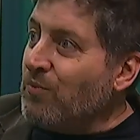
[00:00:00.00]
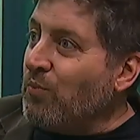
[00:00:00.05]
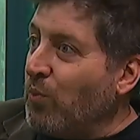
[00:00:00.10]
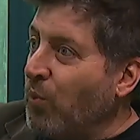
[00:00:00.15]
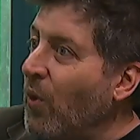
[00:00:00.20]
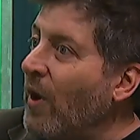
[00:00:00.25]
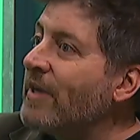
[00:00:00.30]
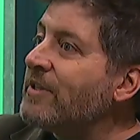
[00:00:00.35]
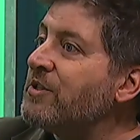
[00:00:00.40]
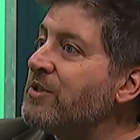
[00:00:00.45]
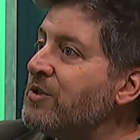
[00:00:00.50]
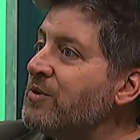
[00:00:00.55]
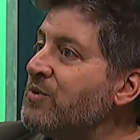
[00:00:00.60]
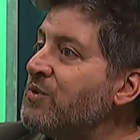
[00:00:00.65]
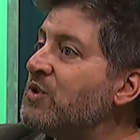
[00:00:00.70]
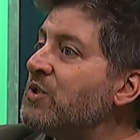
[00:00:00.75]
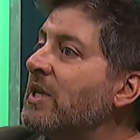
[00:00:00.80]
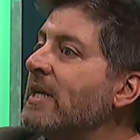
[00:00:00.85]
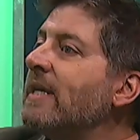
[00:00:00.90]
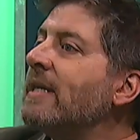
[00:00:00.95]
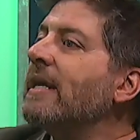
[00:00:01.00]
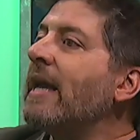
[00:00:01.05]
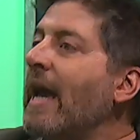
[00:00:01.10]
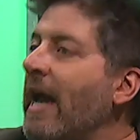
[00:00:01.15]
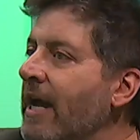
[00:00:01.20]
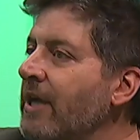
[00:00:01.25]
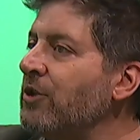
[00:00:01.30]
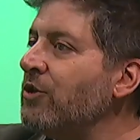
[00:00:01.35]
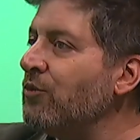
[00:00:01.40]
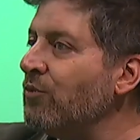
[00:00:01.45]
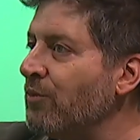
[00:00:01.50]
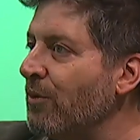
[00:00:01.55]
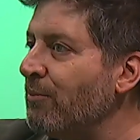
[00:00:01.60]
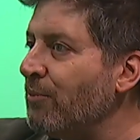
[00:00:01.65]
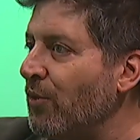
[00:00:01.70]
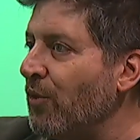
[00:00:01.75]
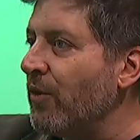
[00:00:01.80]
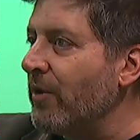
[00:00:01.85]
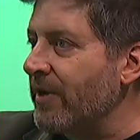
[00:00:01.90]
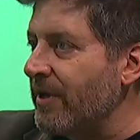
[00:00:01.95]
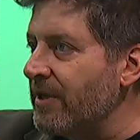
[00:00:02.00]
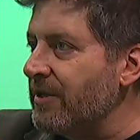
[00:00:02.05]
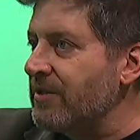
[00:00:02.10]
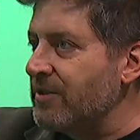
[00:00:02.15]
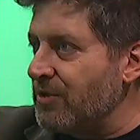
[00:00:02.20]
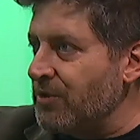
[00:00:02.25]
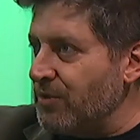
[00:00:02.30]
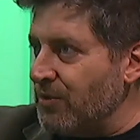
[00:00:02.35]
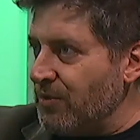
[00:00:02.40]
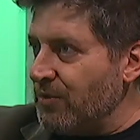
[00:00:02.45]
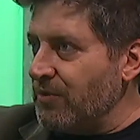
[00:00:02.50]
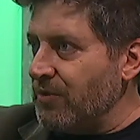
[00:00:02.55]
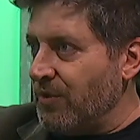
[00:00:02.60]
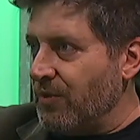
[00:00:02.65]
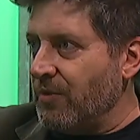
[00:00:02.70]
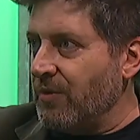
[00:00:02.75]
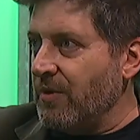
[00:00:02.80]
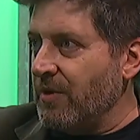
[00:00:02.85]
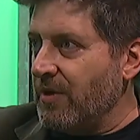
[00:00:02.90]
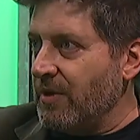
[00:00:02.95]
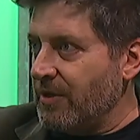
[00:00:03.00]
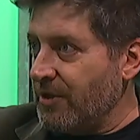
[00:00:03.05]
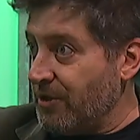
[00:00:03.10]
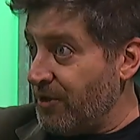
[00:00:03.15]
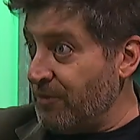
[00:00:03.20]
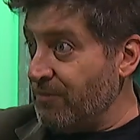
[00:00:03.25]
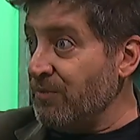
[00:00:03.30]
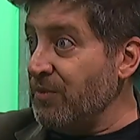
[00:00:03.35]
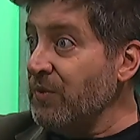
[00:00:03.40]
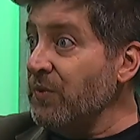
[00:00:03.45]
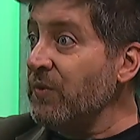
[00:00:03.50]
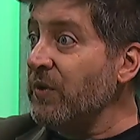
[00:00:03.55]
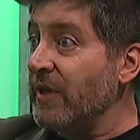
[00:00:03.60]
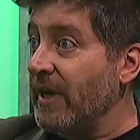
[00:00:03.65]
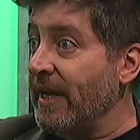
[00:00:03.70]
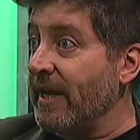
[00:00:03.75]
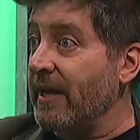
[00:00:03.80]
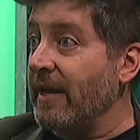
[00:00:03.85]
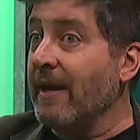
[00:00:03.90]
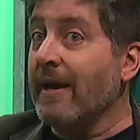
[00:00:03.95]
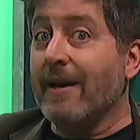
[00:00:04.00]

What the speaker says: what do you see? Can you report it to your community?